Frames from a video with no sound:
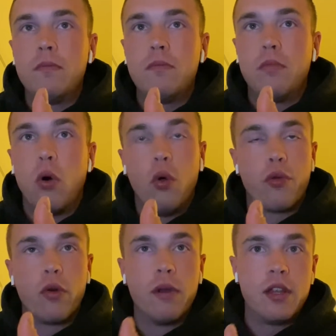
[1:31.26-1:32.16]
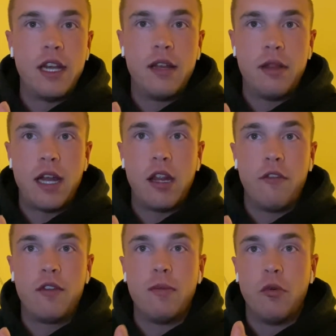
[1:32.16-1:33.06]
pull through with the
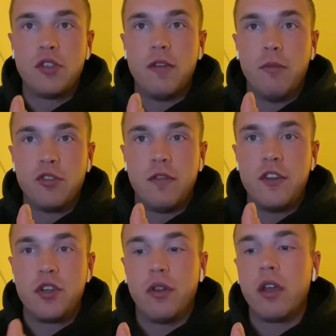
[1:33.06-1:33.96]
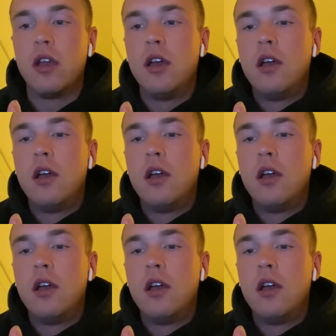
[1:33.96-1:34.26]
deadlift most efficiently.